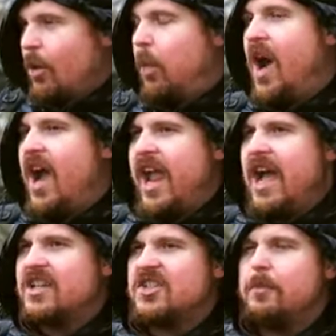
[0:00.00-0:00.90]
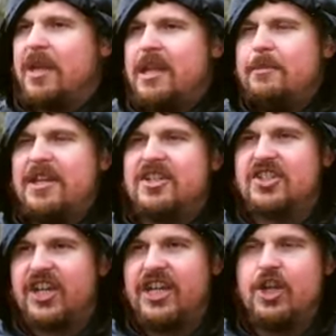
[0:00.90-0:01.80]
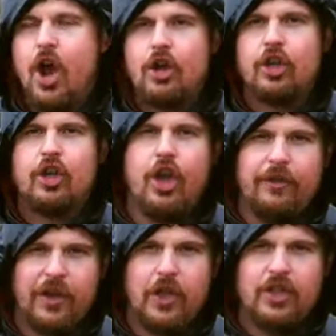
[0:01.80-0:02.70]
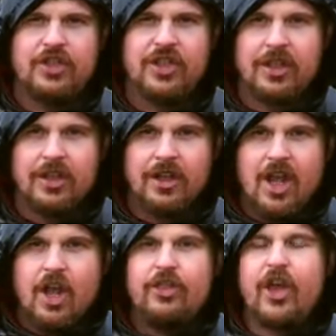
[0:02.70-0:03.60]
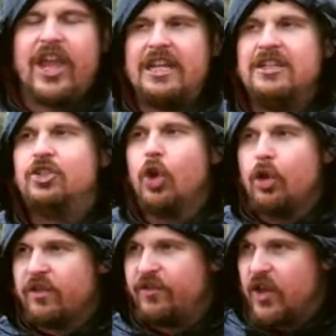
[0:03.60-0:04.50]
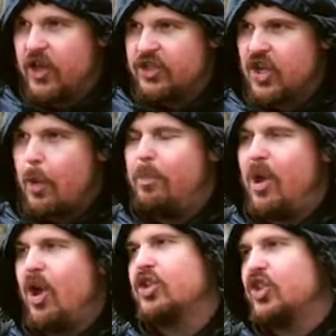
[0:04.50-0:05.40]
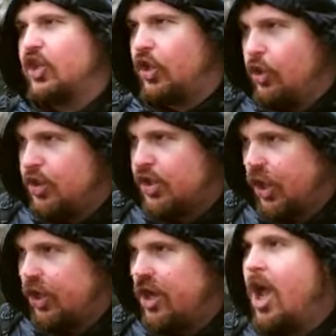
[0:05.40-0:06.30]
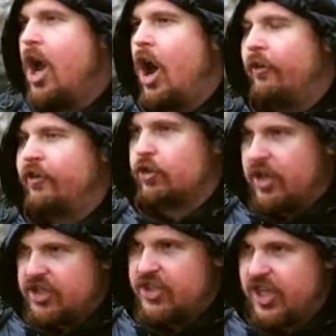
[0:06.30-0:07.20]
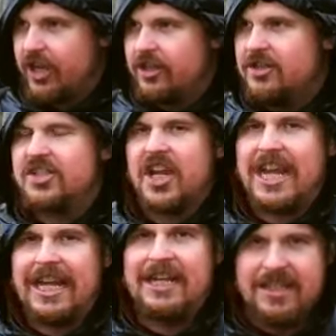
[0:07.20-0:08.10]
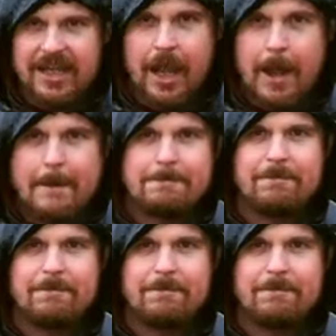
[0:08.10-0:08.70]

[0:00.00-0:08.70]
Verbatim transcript: why has the BBC not covered the Hindutva's persecution of Christians in India,